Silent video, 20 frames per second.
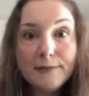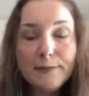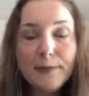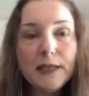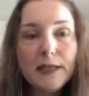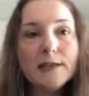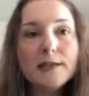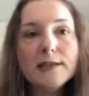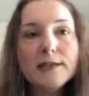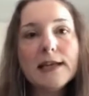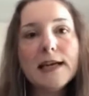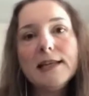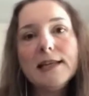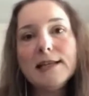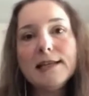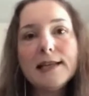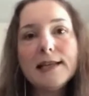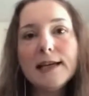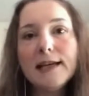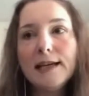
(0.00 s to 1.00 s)
because I
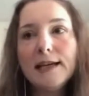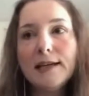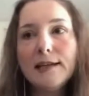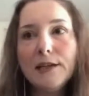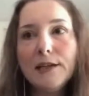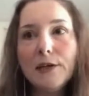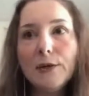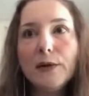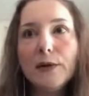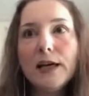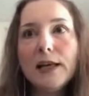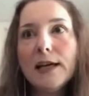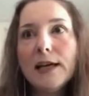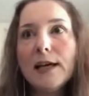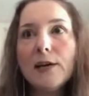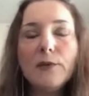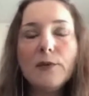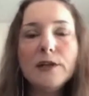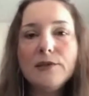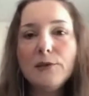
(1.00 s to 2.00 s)
decided, you know what,
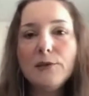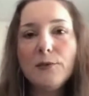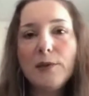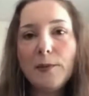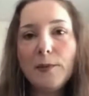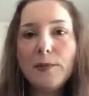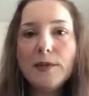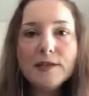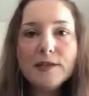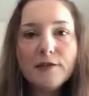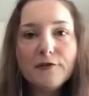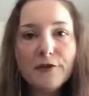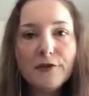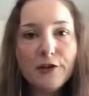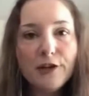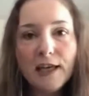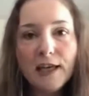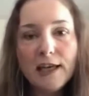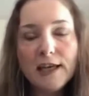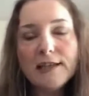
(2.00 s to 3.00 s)
I want to make pizza for
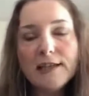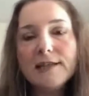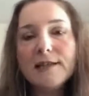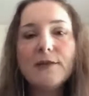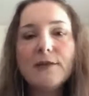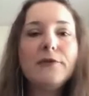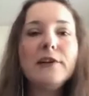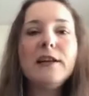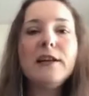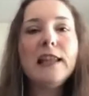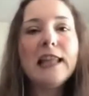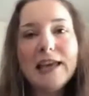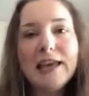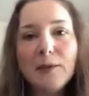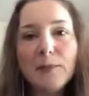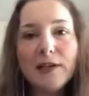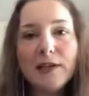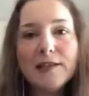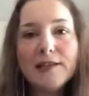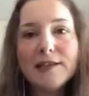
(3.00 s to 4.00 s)
the kids. They really like
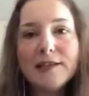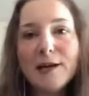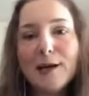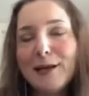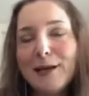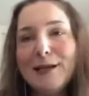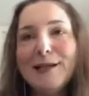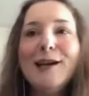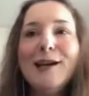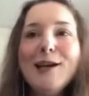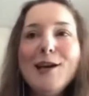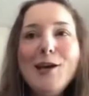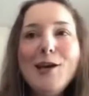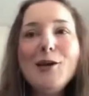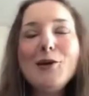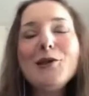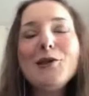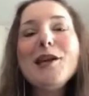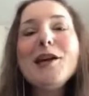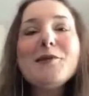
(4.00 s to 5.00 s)
pizza,
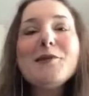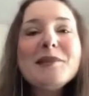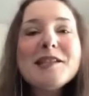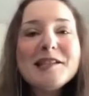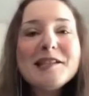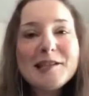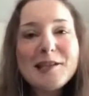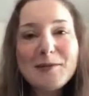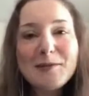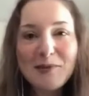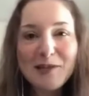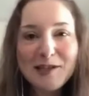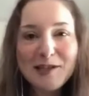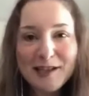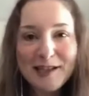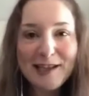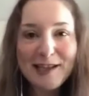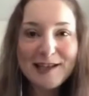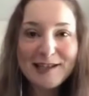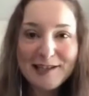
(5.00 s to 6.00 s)
and they are missing their
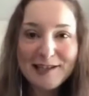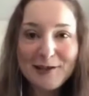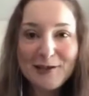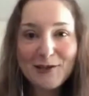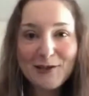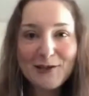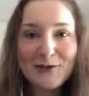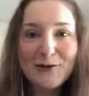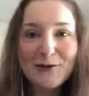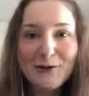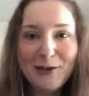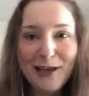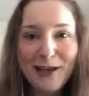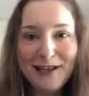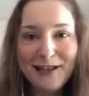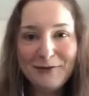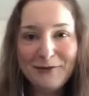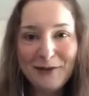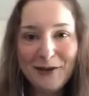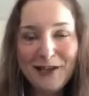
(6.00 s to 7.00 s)
pizza days in school
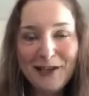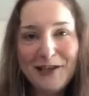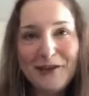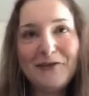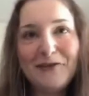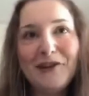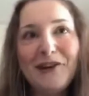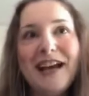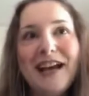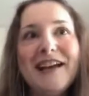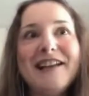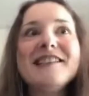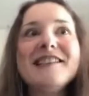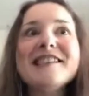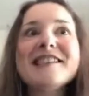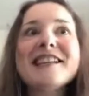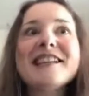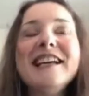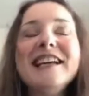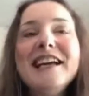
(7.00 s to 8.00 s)
and whatever
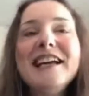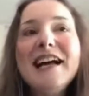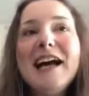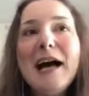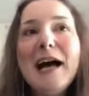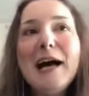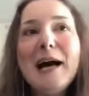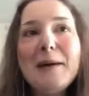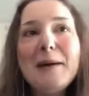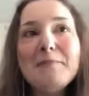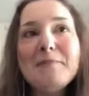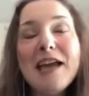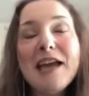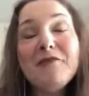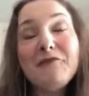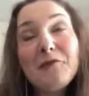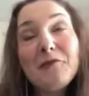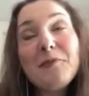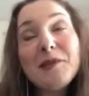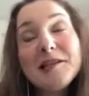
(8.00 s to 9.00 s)
else.
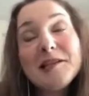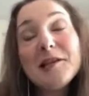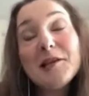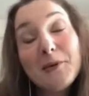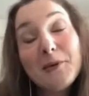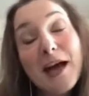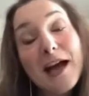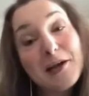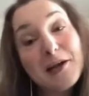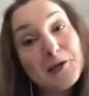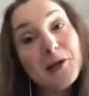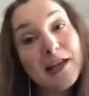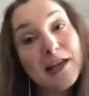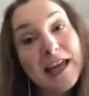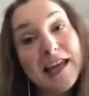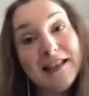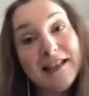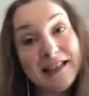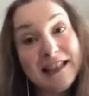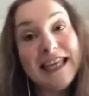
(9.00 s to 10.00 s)
And for pizza, you
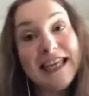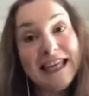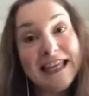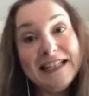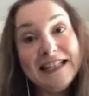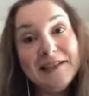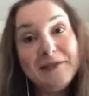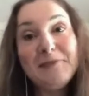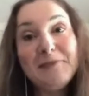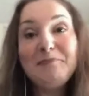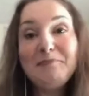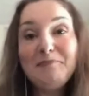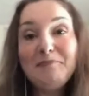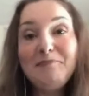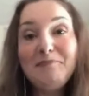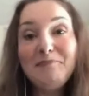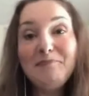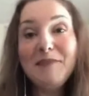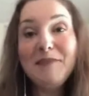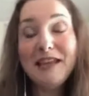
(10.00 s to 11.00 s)
actually need
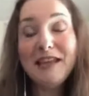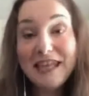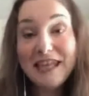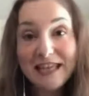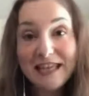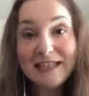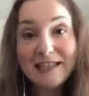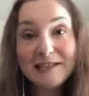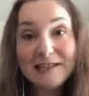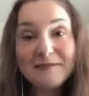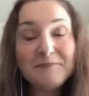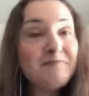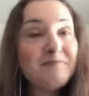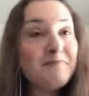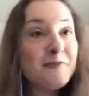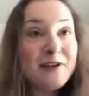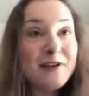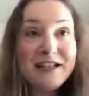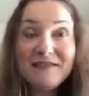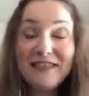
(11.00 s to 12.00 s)
yeast.
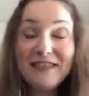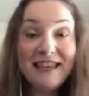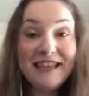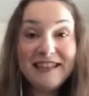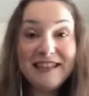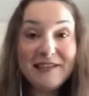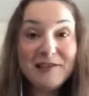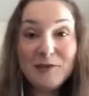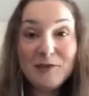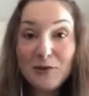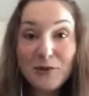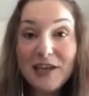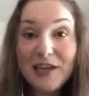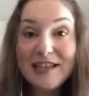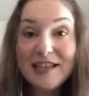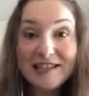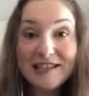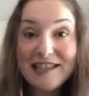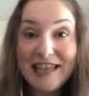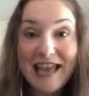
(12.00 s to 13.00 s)
Well, there's no
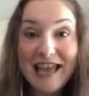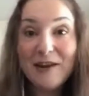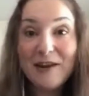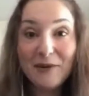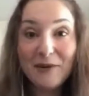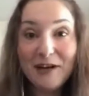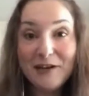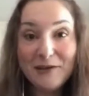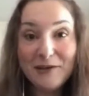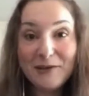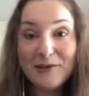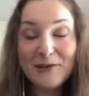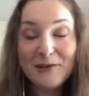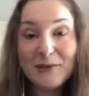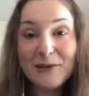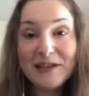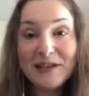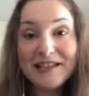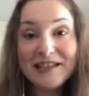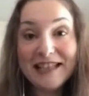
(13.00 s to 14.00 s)
yeast anywhere in the
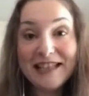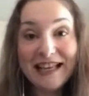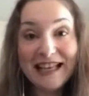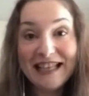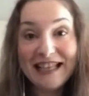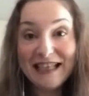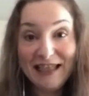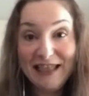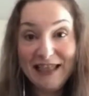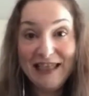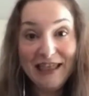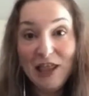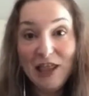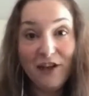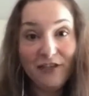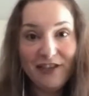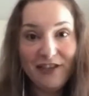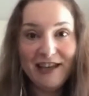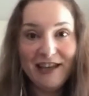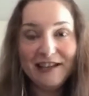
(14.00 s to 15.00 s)
stores, like
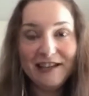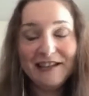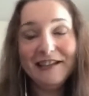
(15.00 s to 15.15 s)
nothing.